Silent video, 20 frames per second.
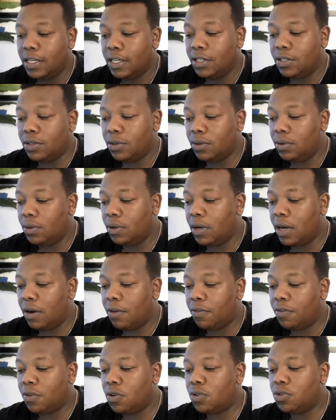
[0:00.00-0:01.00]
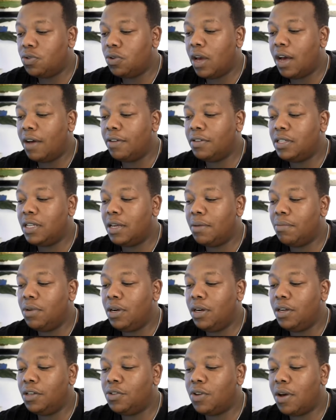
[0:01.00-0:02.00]
So, and of course we have step
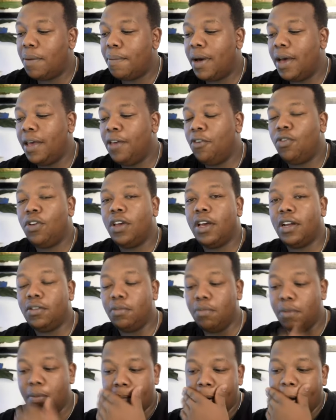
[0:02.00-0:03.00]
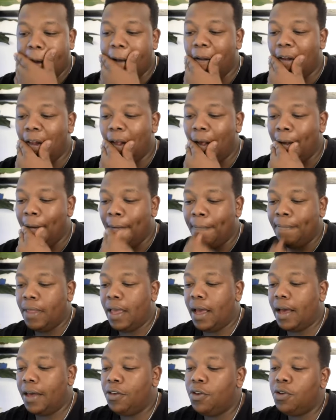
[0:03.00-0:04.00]
three is whereby you get to be paid.
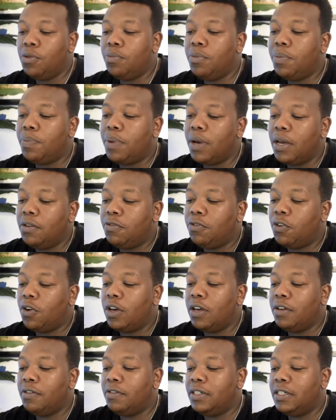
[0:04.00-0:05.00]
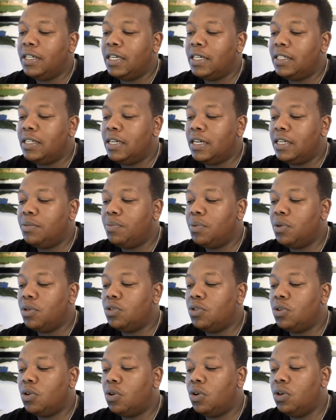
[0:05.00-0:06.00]
You'll be paid for every test
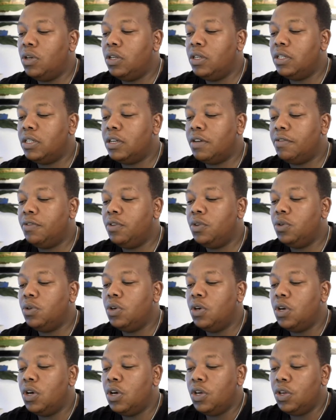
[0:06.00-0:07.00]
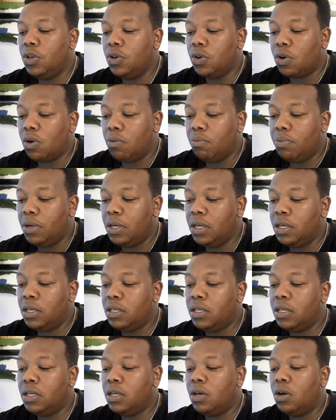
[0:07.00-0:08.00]
response or interview you
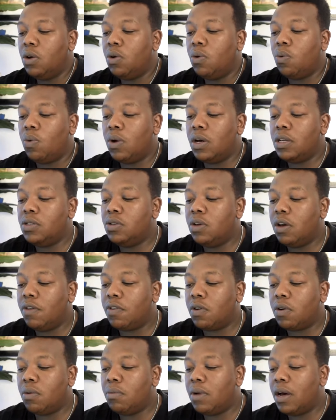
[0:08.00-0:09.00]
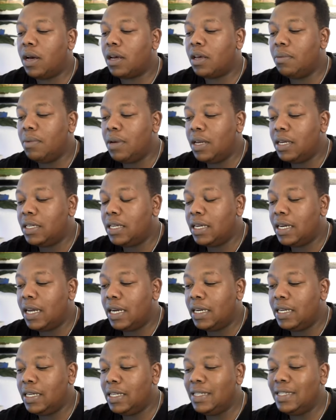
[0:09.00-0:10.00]
complete. Once you have accumulated
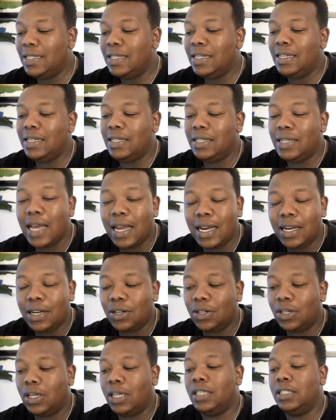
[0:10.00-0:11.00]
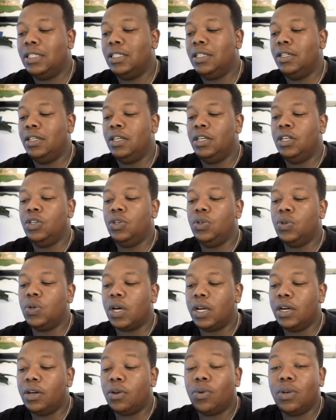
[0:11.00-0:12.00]
at least $10, you
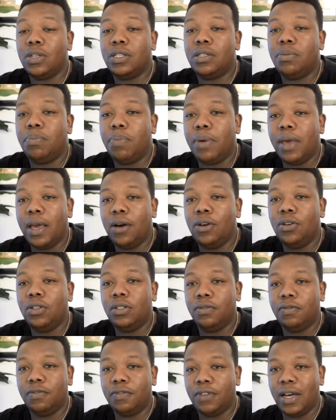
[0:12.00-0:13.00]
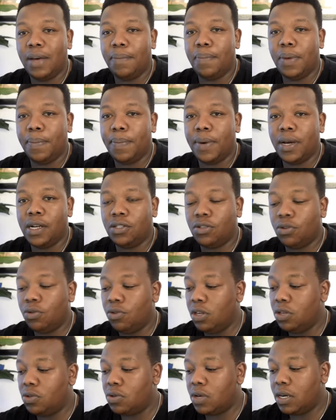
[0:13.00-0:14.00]
can request payout via PayPal. So
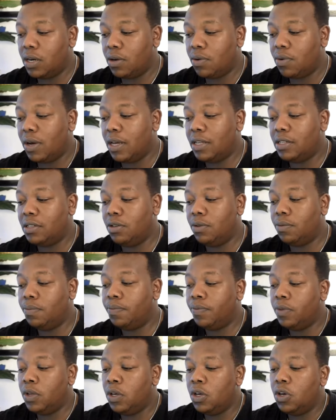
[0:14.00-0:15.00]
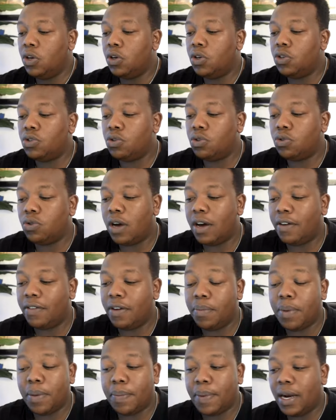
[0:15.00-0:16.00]
this one requires you also to have
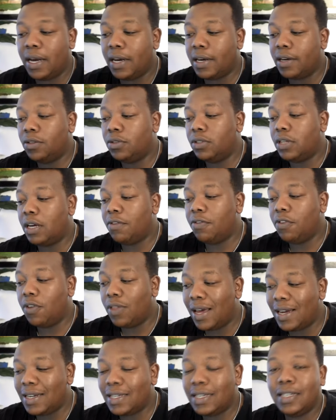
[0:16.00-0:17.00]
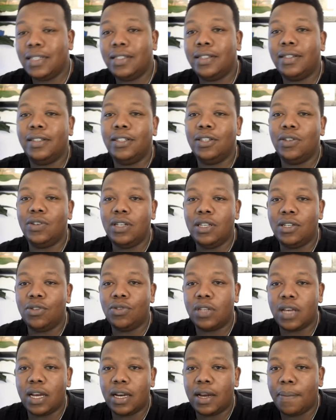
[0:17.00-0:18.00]
a PayPal account, and for that case you need to
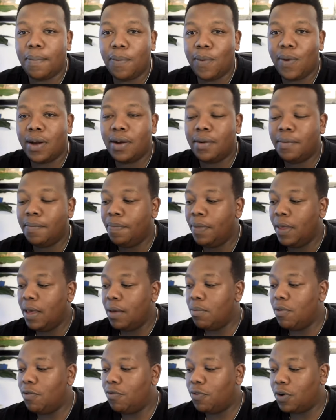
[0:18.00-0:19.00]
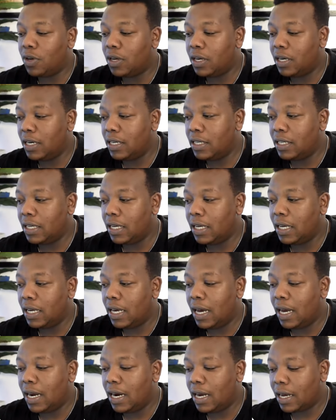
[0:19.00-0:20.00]
set up one before creating
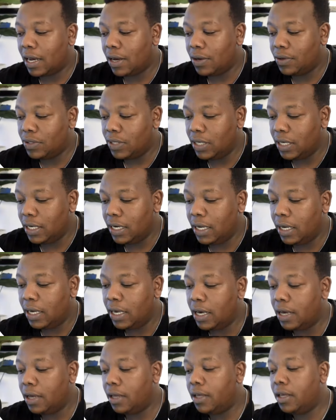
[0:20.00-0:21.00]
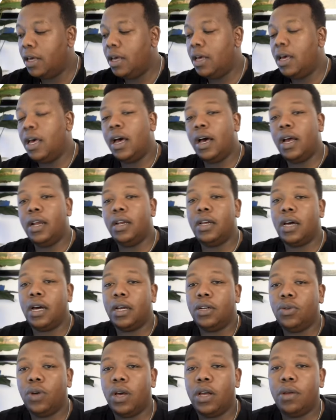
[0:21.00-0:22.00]
an account in here. And
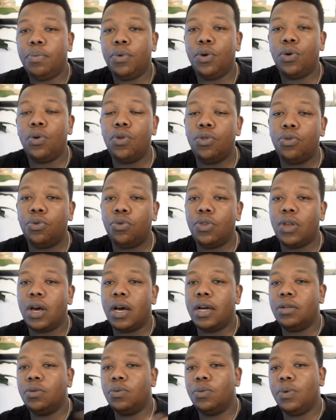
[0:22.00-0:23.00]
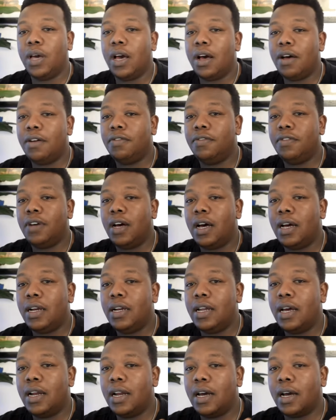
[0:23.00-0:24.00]
to help you go through that, we have
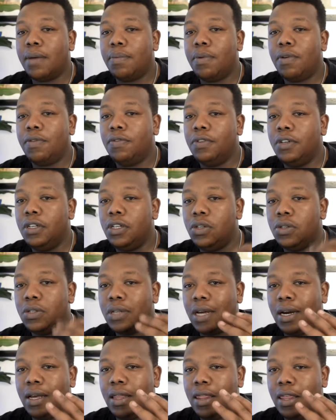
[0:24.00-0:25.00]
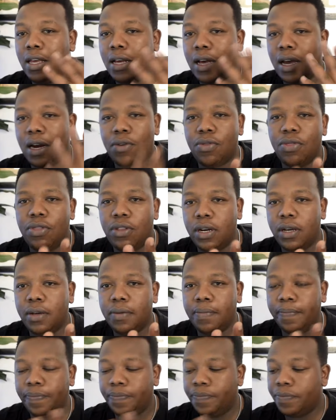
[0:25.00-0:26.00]
done a couple of videos, and I think around three,